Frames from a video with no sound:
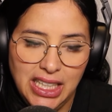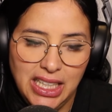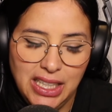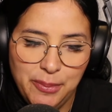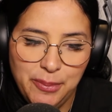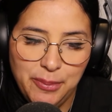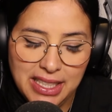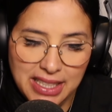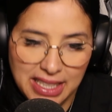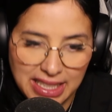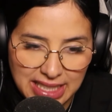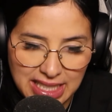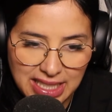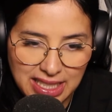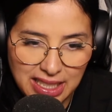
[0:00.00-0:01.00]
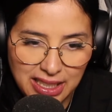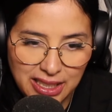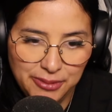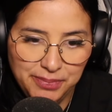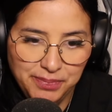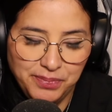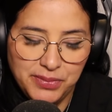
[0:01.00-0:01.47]
oh, man, this is
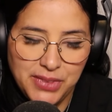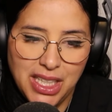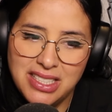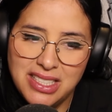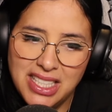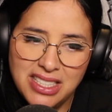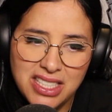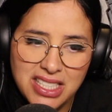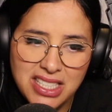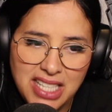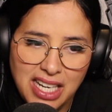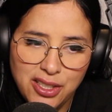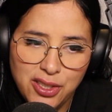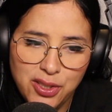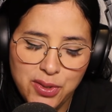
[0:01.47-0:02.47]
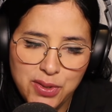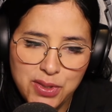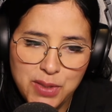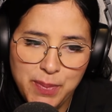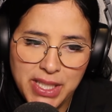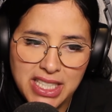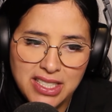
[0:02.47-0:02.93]
um just sad
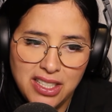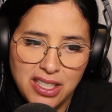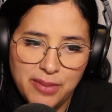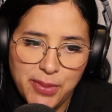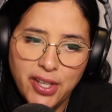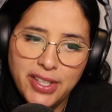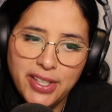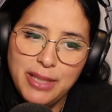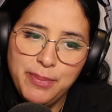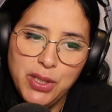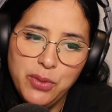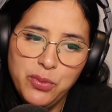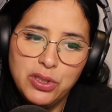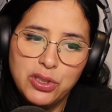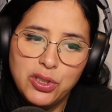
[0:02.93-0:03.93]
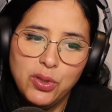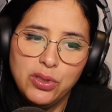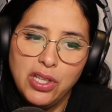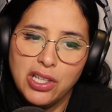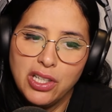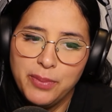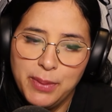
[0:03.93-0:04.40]
news because um, Cardi B will no
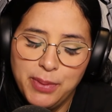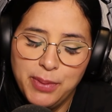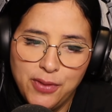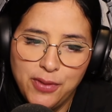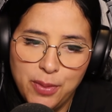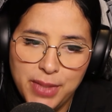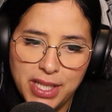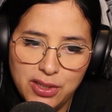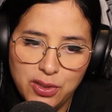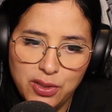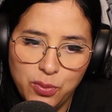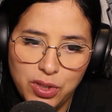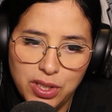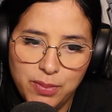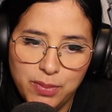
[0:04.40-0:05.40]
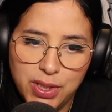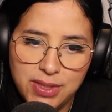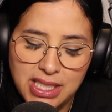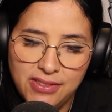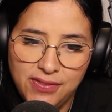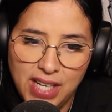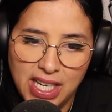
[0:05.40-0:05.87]
longer be performing at the One
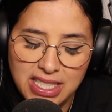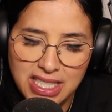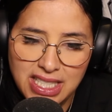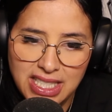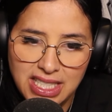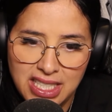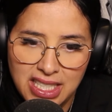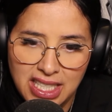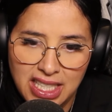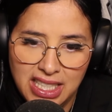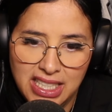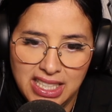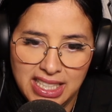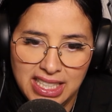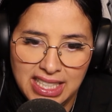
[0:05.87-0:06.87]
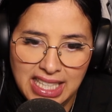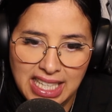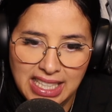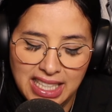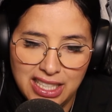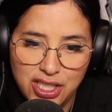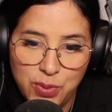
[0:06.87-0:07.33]
Music Fest uh, in
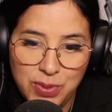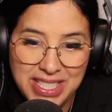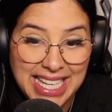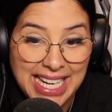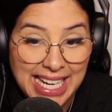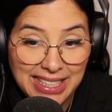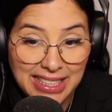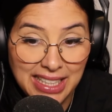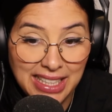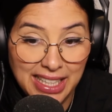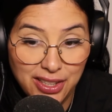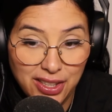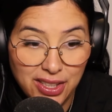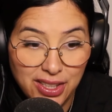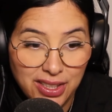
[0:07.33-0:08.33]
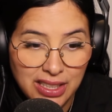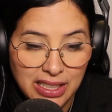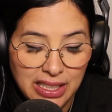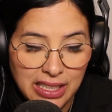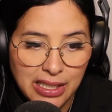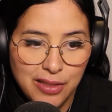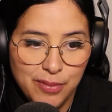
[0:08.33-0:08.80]
Atlanta. She was the headliner,
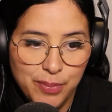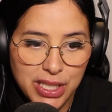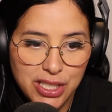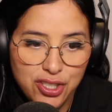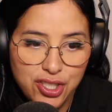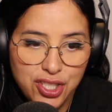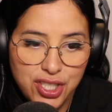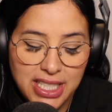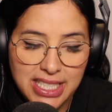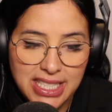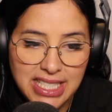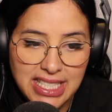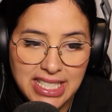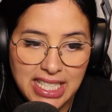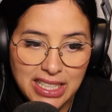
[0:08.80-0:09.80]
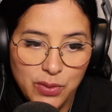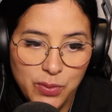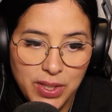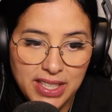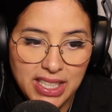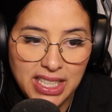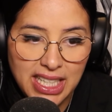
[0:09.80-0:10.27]
mm. but she is dealing
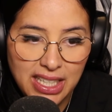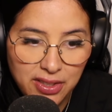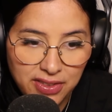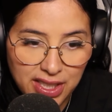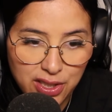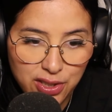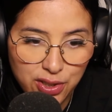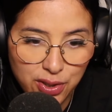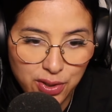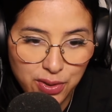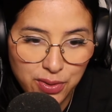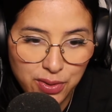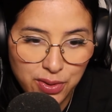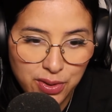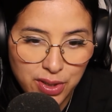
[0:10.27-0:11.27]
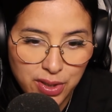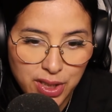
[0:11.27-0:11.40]
with a health issue.